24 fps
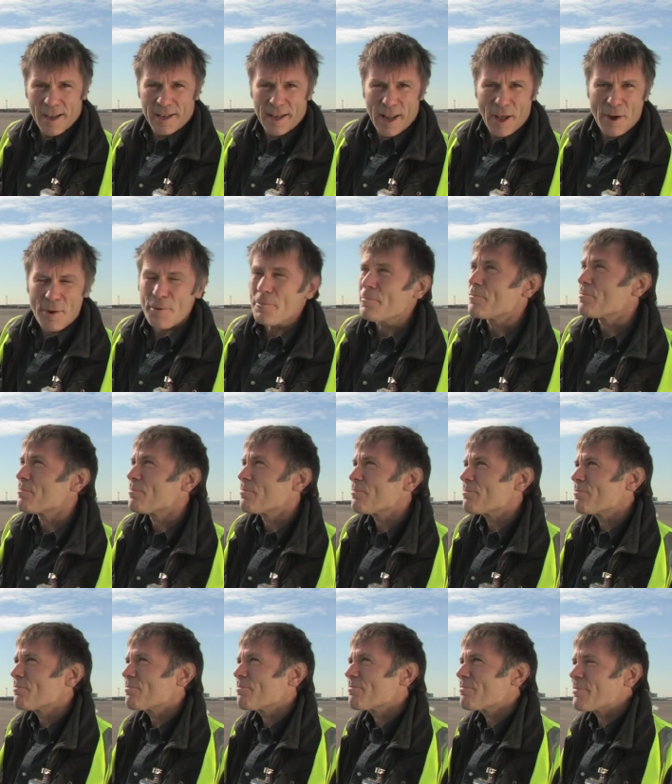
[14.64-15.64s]
Hello,
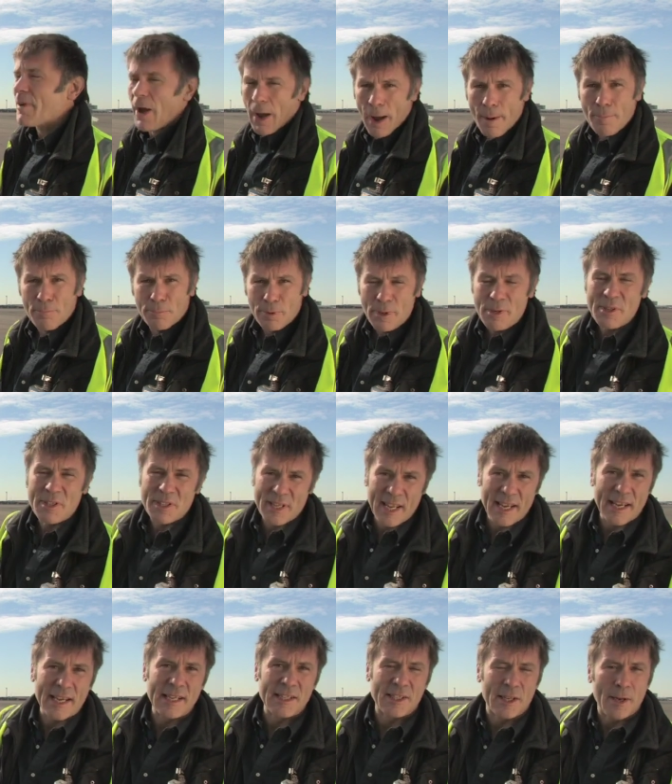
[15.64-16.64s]
I'm Bruce
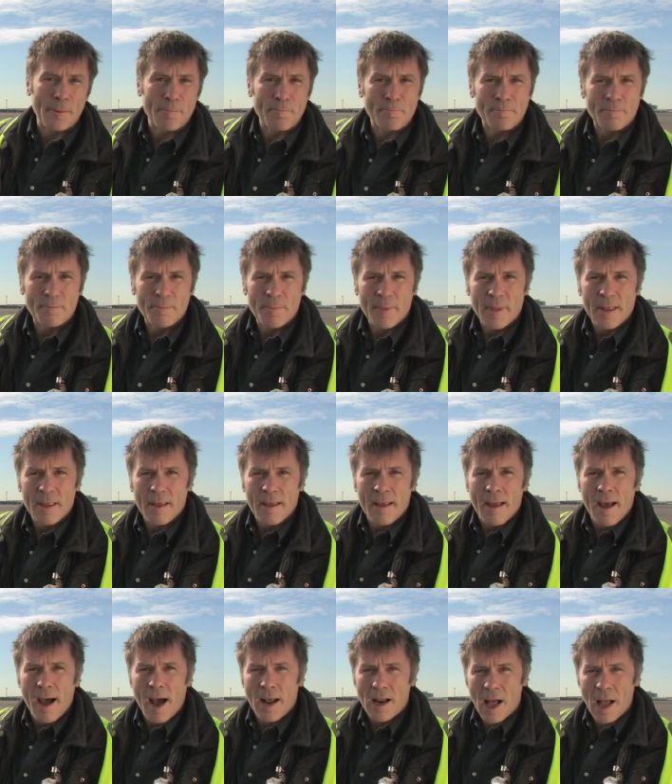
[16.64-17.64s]
Dickinson,
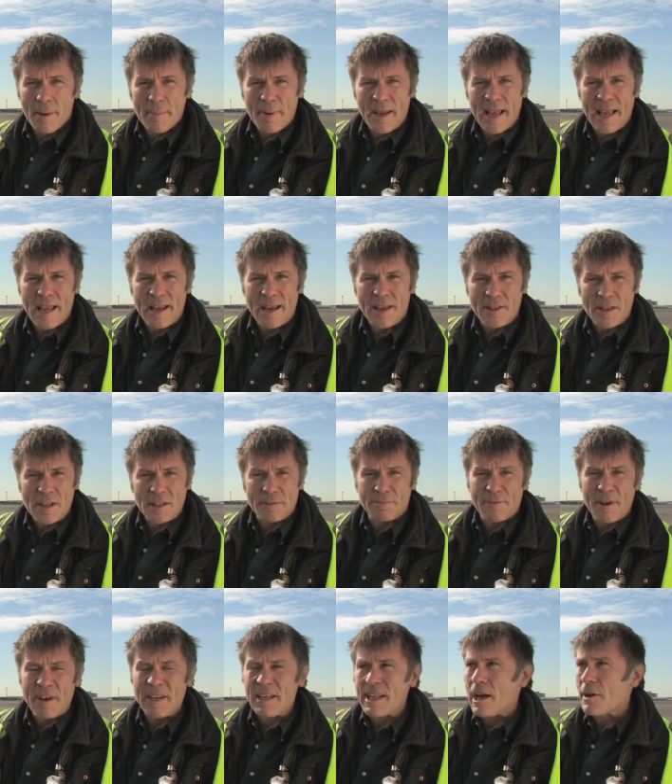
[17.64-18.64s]
and I'm here in this
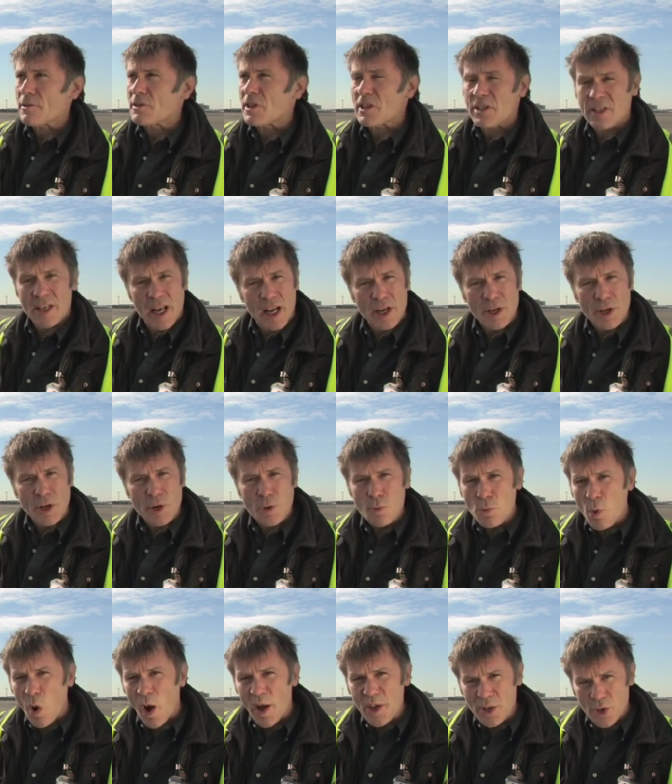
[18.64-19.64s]
video to tell you
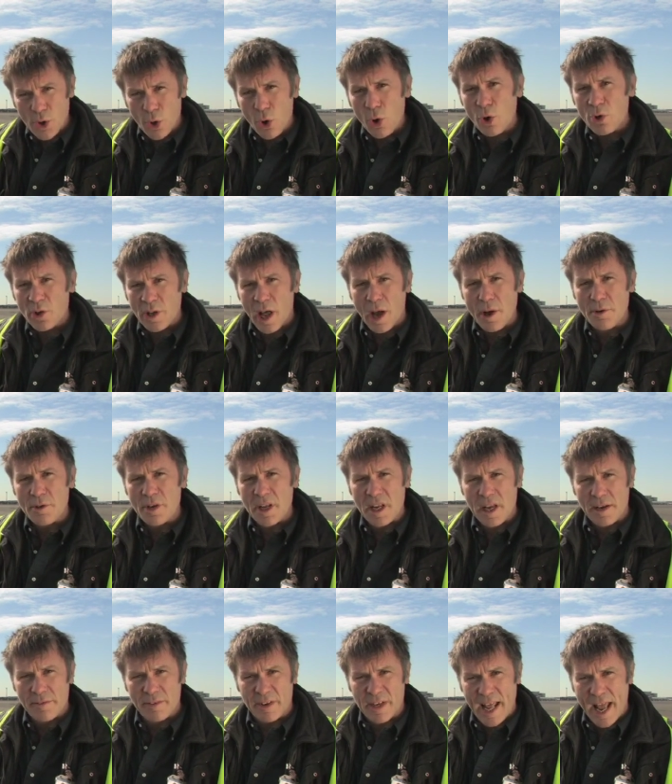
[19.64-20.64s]
why your
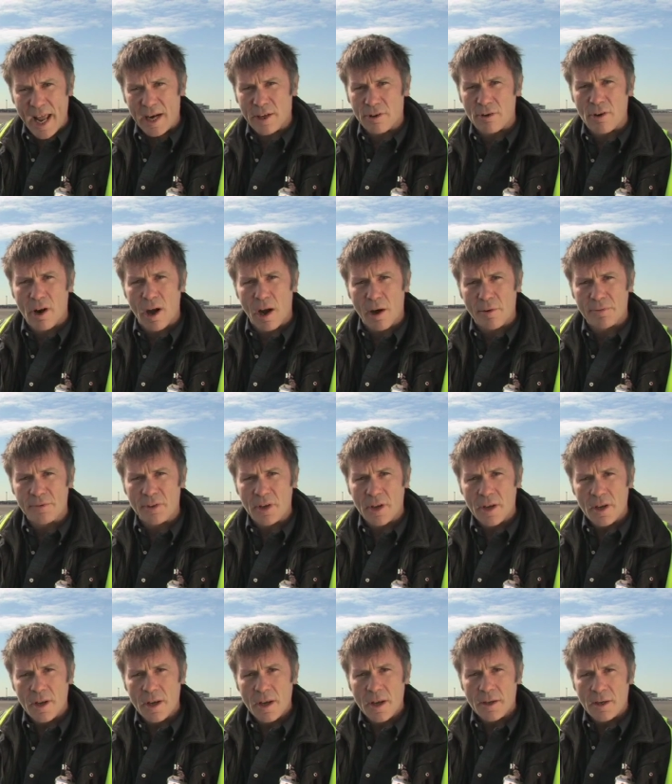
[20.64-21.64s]
loading of an aircraft
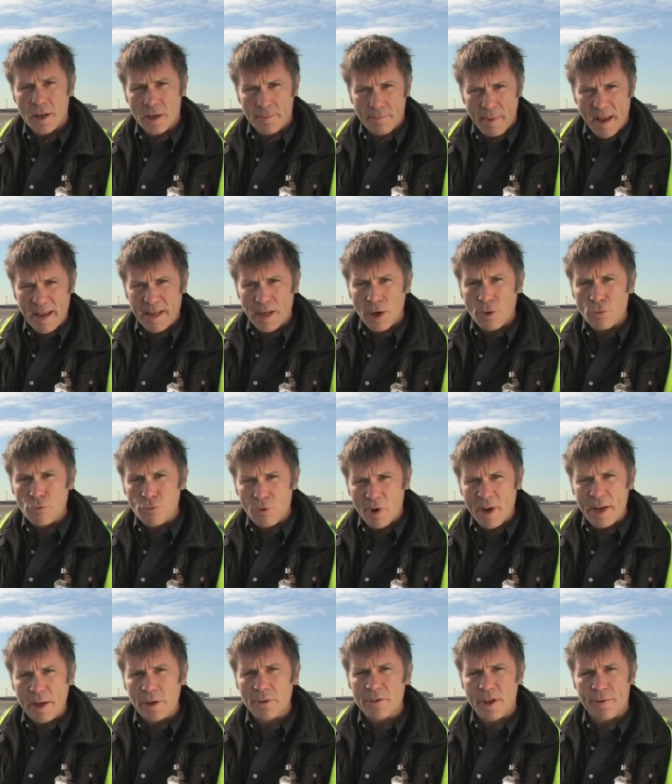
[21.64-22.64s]
can make a
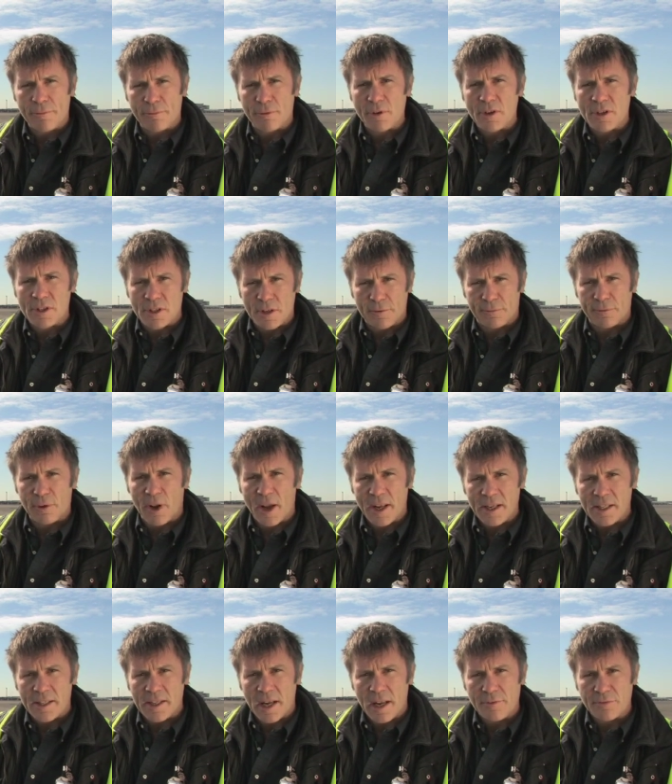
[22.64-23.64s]
real difference to
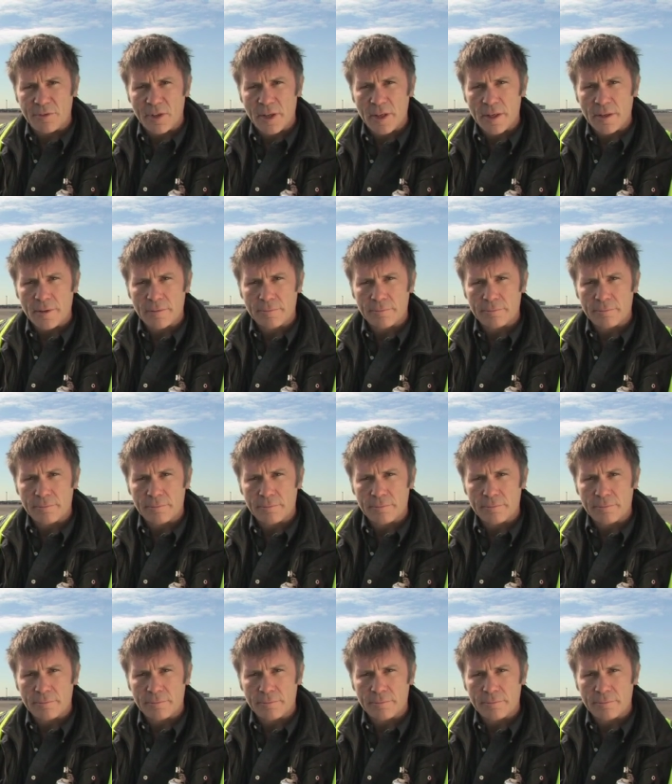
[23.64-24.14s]
flight safety.